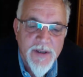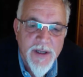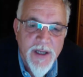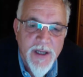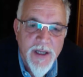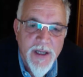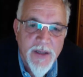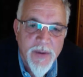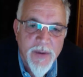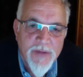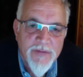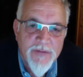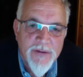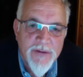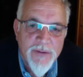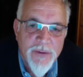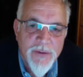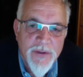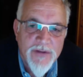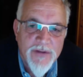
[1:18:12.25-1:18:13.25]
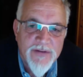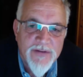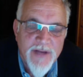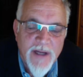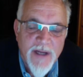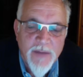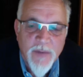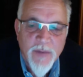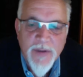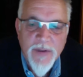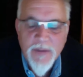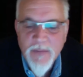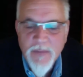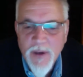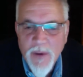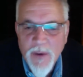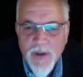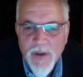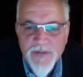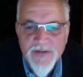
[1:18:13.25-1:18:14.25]
And Queen Victoria's son, when the
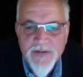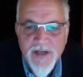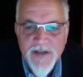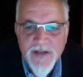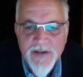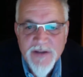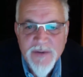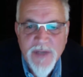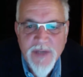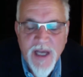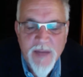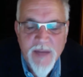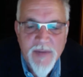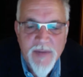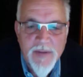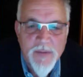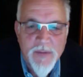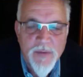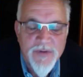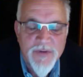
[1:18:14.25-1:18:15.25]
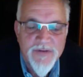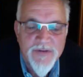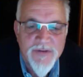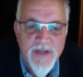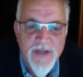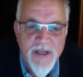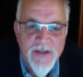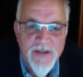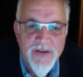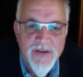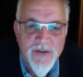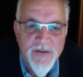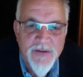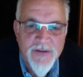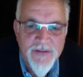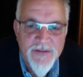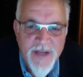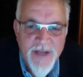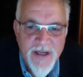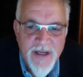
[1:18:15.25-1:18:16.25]
Moai statue came in, was King John
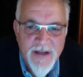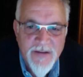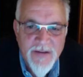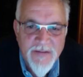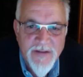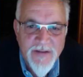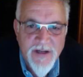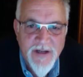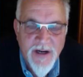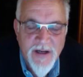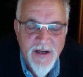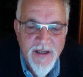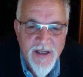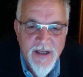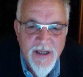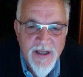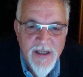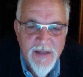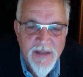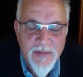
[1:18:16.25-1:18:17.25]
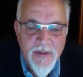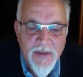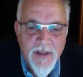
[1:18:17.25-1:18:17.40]
II of the United Kingdom.